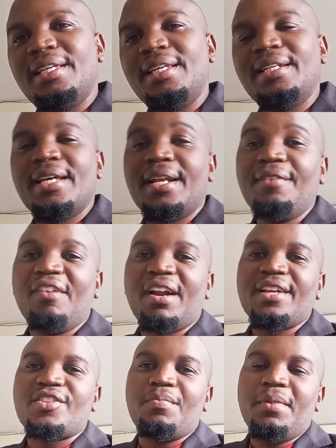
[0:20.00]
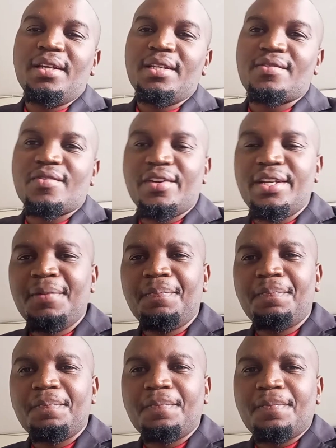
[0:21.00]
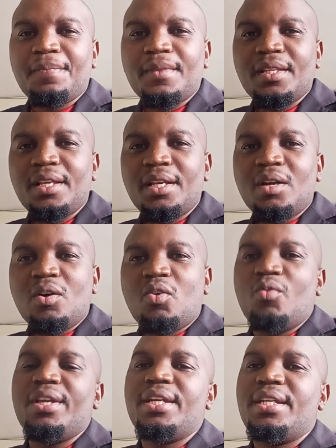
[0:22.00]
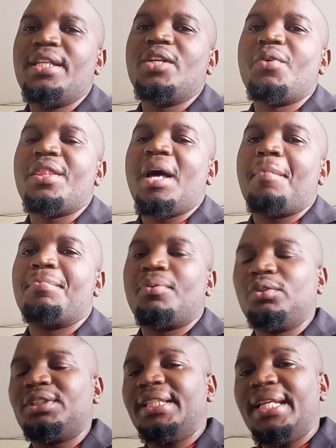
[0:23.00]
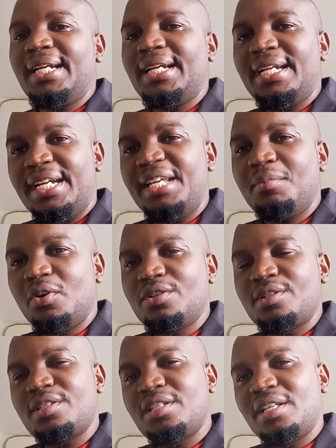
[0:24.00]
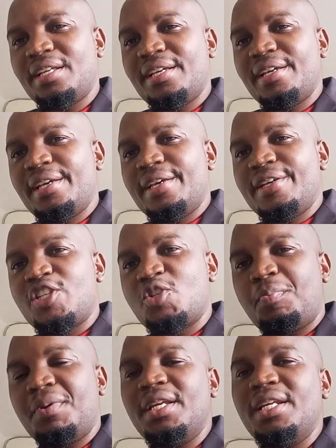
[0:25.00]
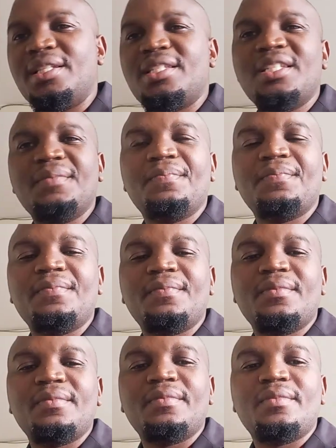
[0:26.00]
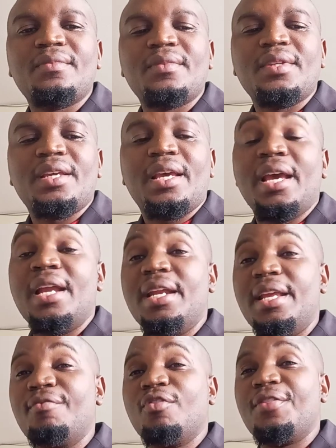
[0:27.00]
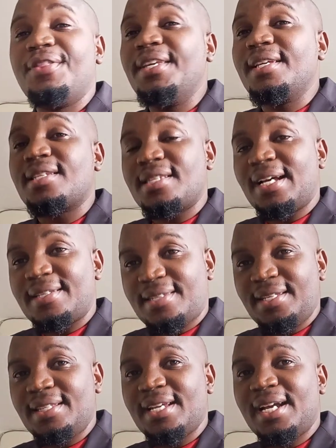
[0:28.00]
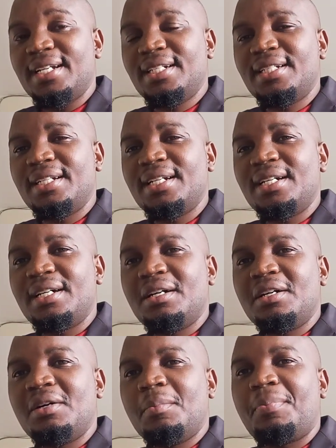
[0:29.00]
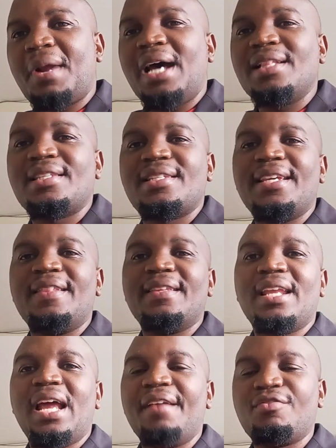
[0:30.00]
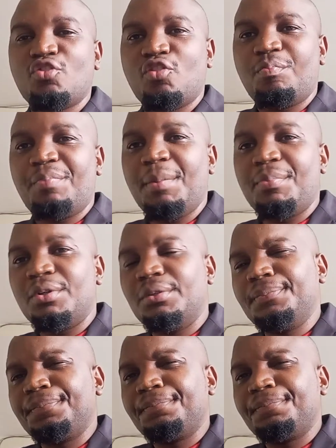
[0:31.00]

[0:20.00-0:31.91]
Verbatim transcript: in deliverance ministry, we deal with uprooting demons, spirits, and evil things that Satan plans in the lives of people.